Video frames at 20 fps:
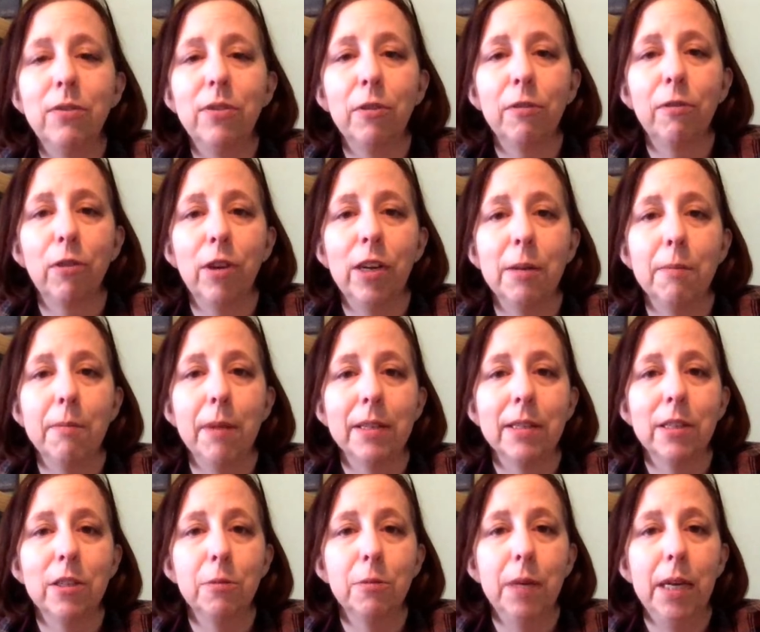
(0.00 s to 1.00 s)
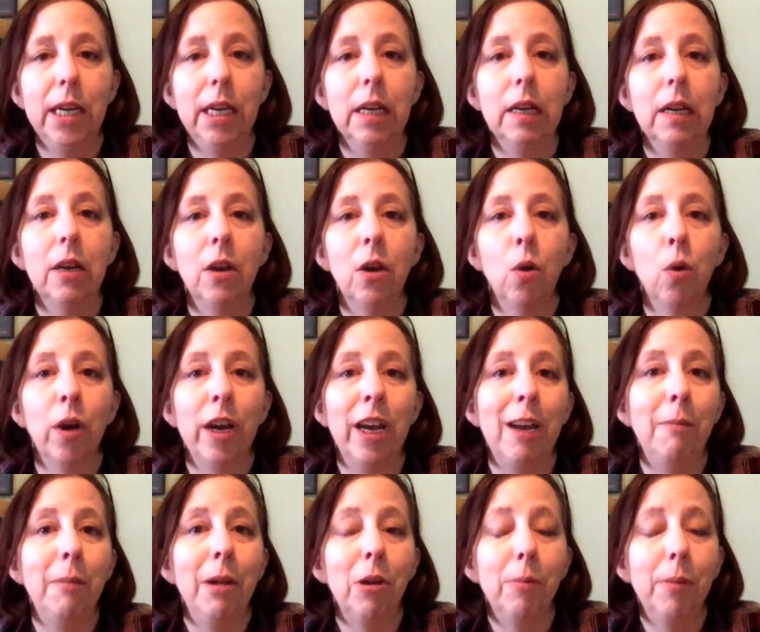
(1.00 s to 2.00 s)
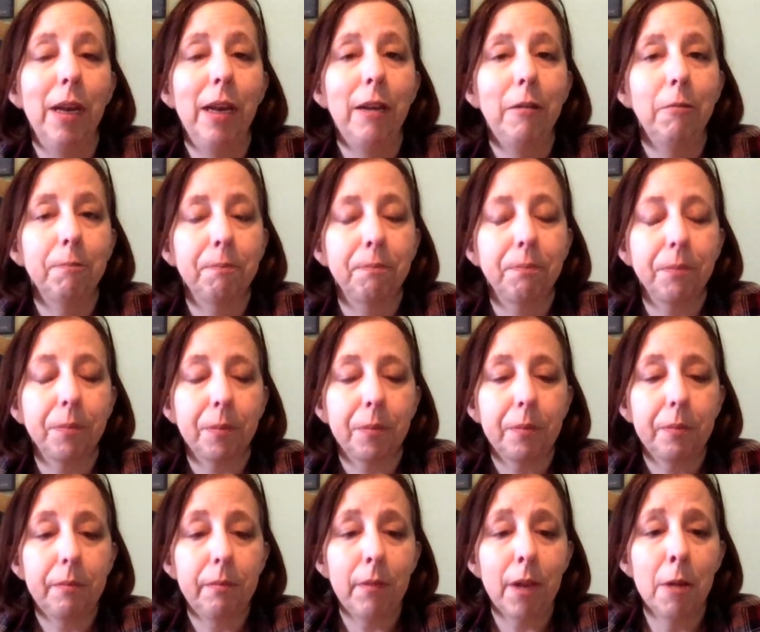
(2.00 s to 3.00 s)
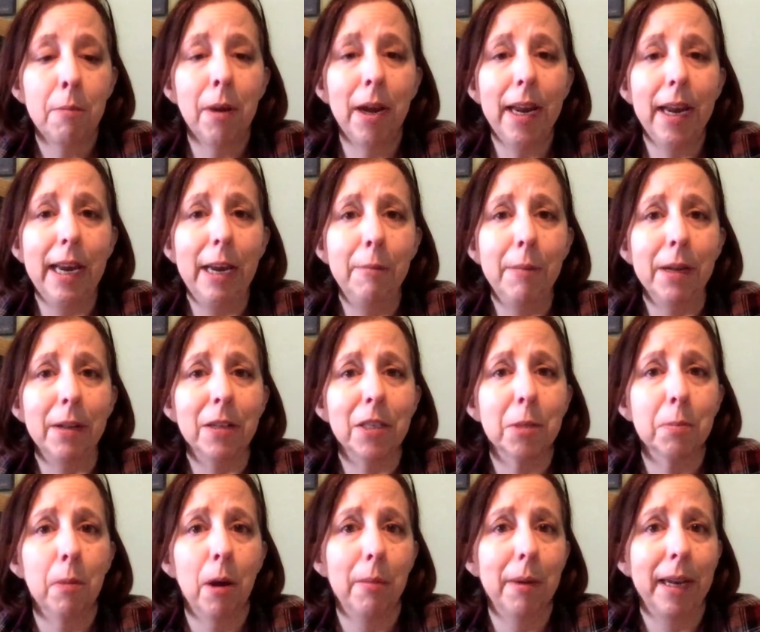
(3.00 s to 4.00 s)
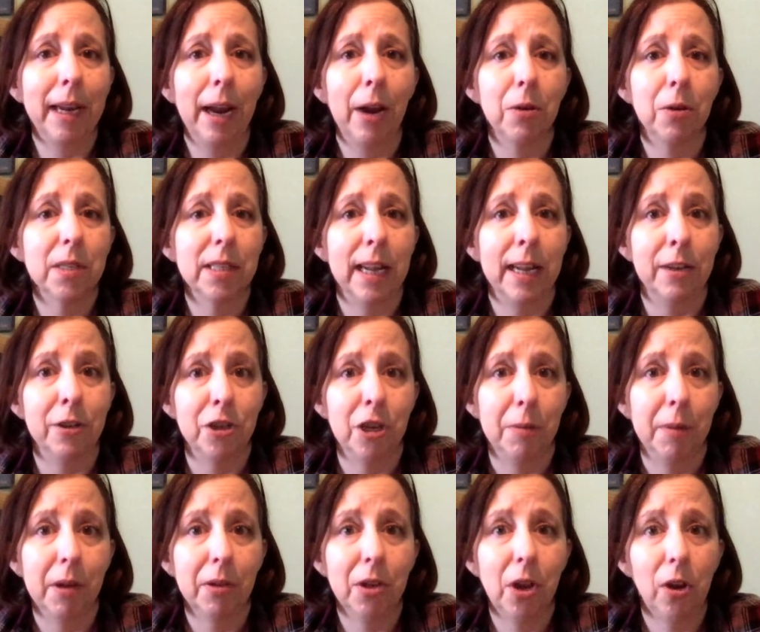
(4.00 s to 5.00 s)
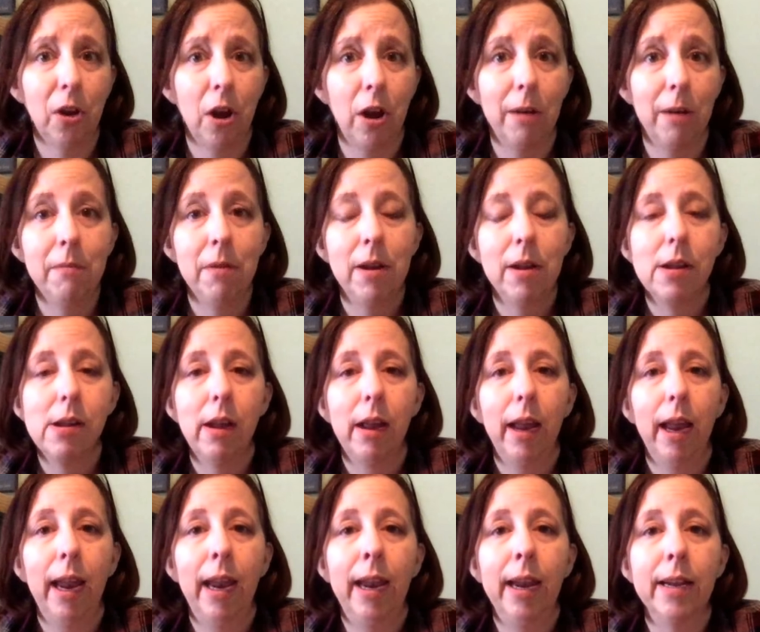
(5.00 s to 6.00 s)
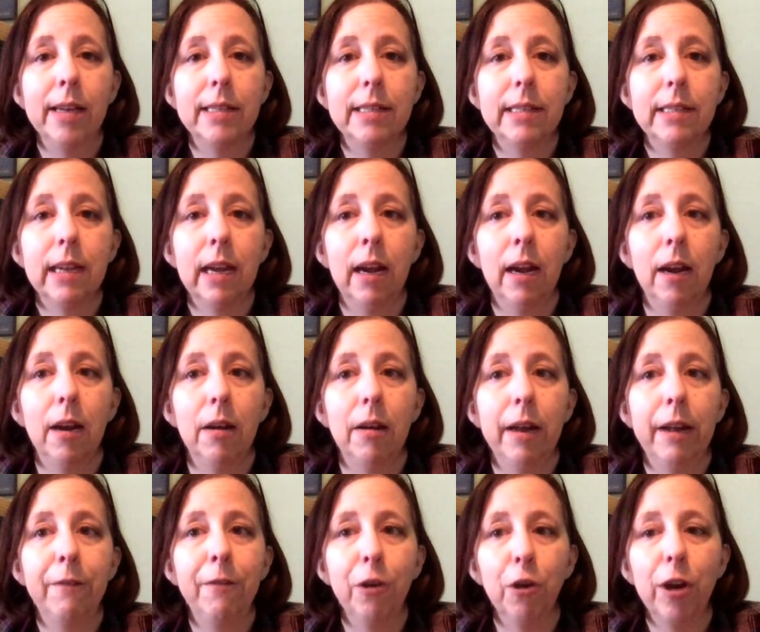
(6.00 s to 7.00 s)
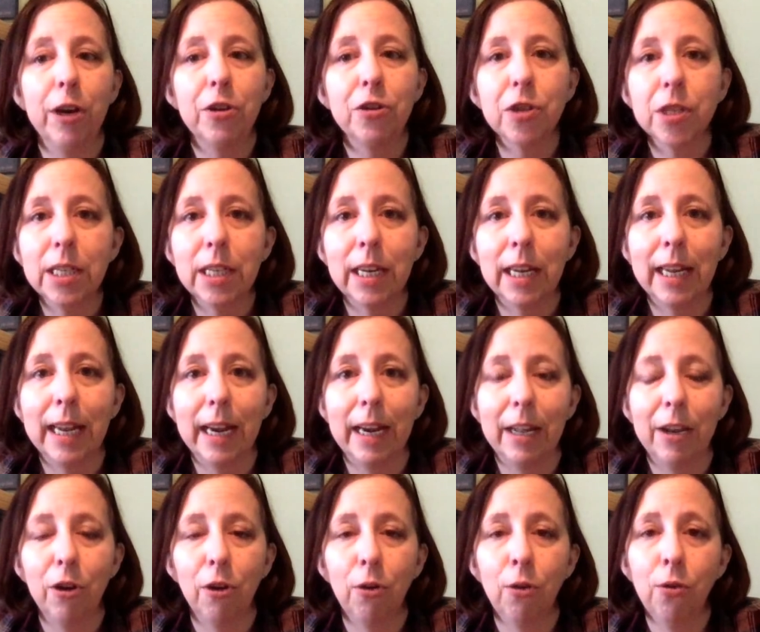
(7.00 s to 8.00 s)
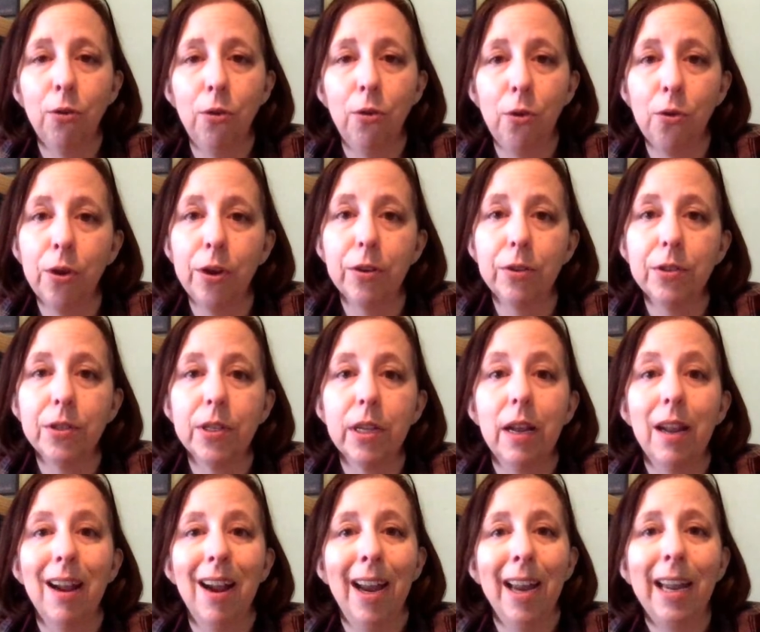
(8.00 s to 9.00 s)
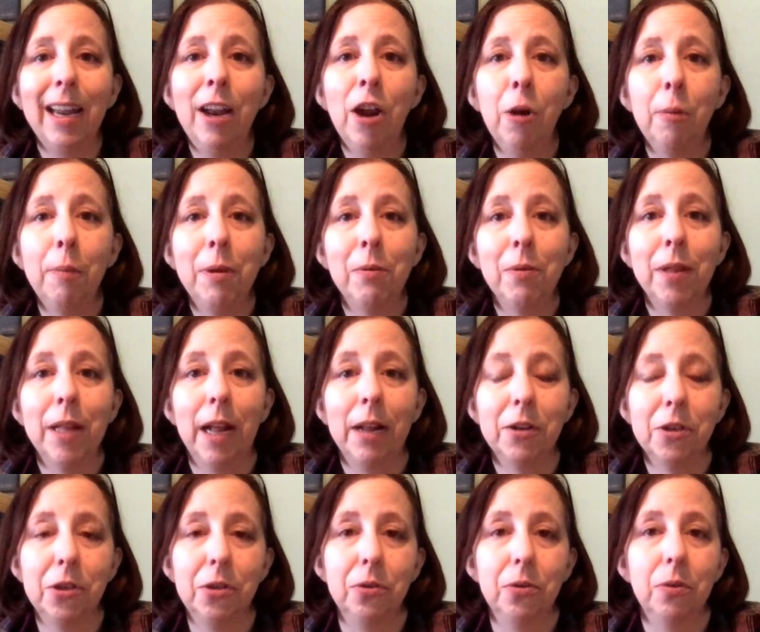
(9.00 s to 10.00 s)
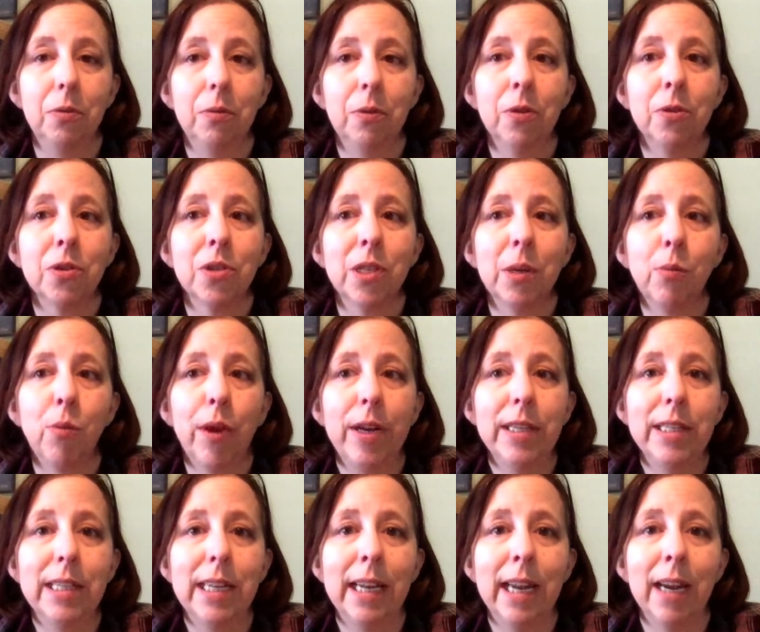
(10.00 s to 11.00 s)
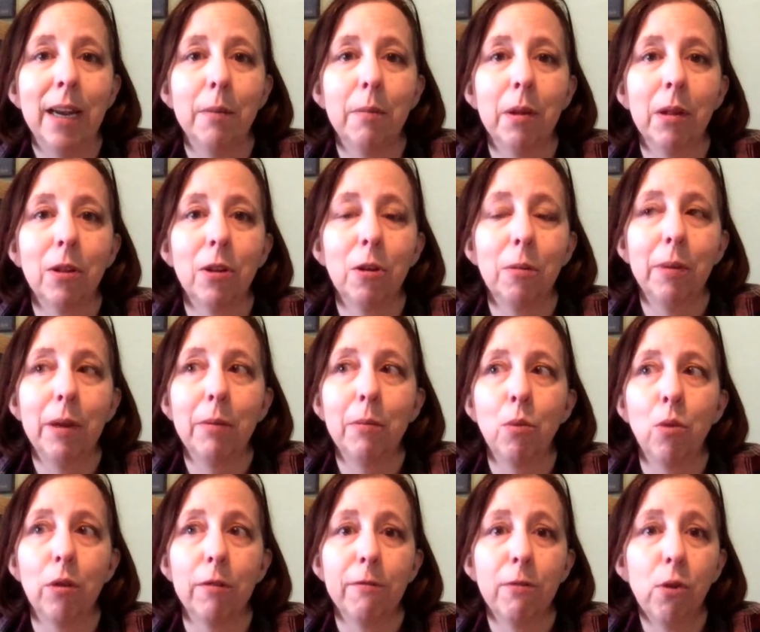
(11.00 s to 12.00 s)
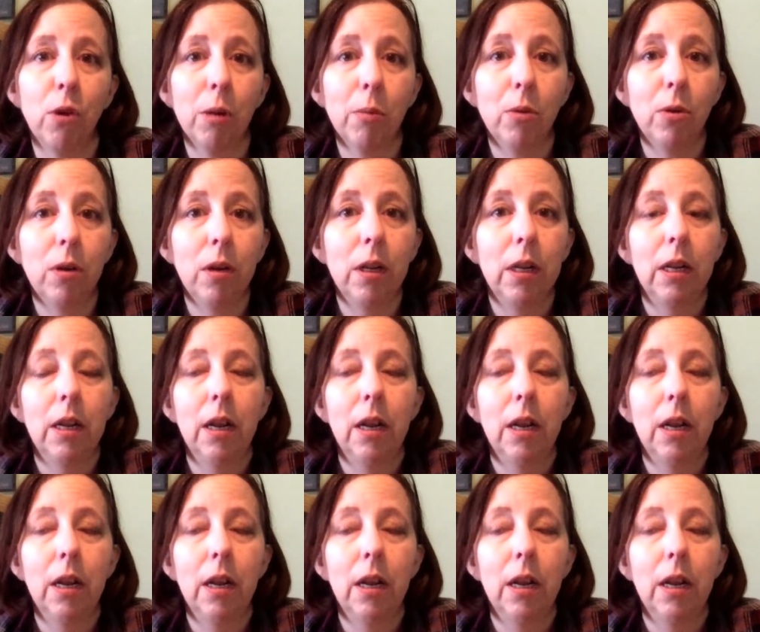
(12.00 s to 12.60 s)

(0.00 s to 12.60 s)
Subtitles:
feel free to message me or email me. My email is mamacouts@gmail.com. And if you're interested in getting your own oils, I can help you with that too. There's some ways to get them a little bit more affordable.